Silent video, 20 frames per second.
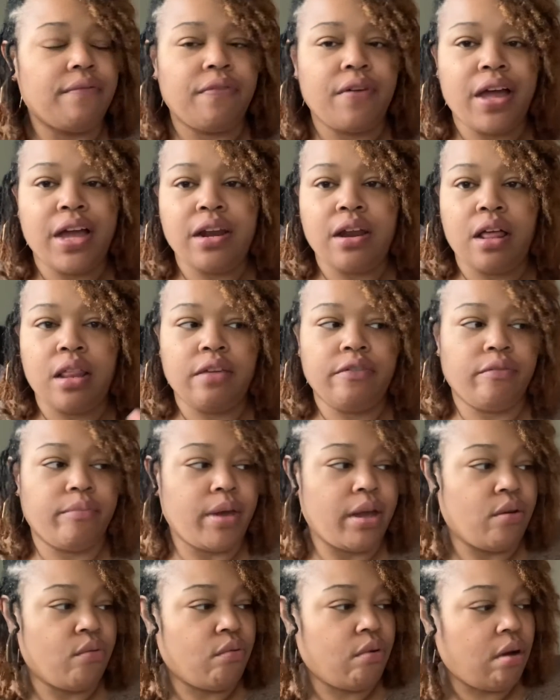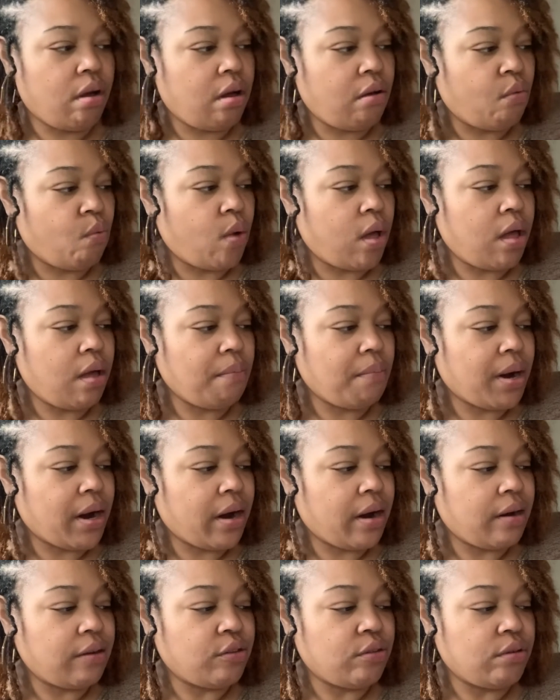find all of them at
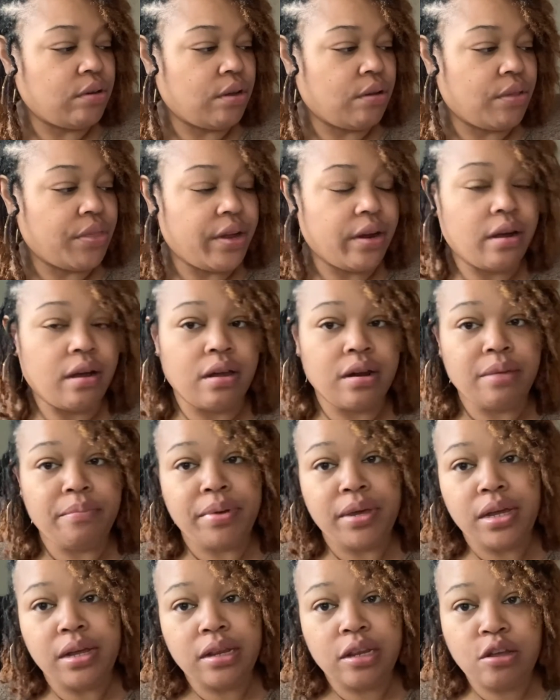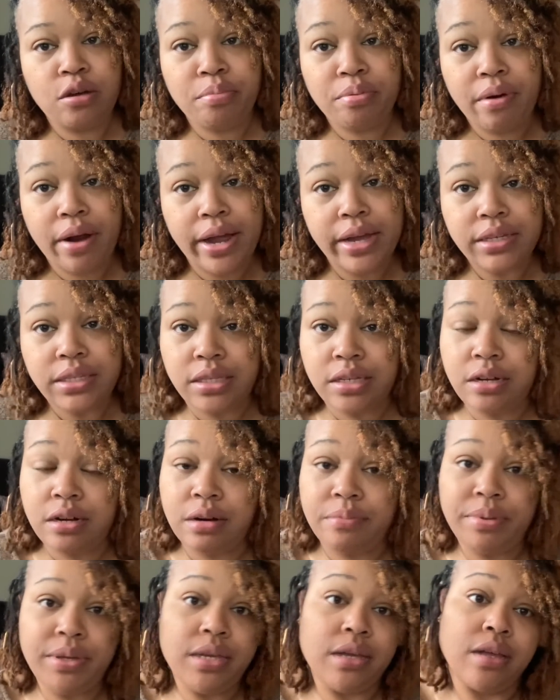Walmart. You know, they're going to be a little
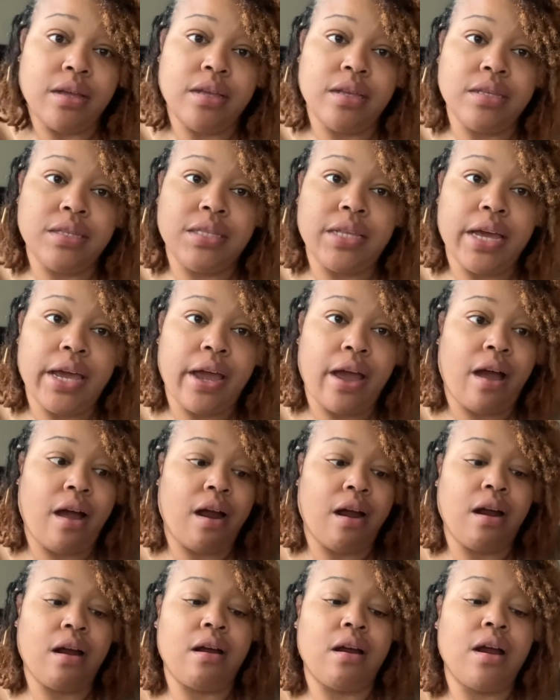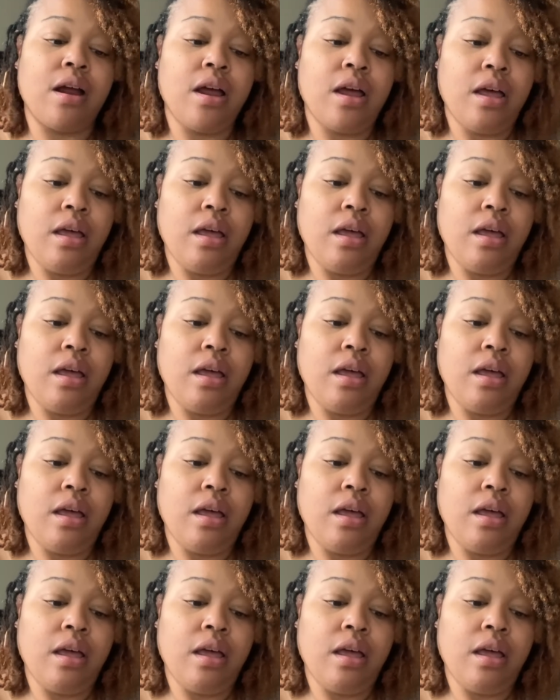pricier because they are,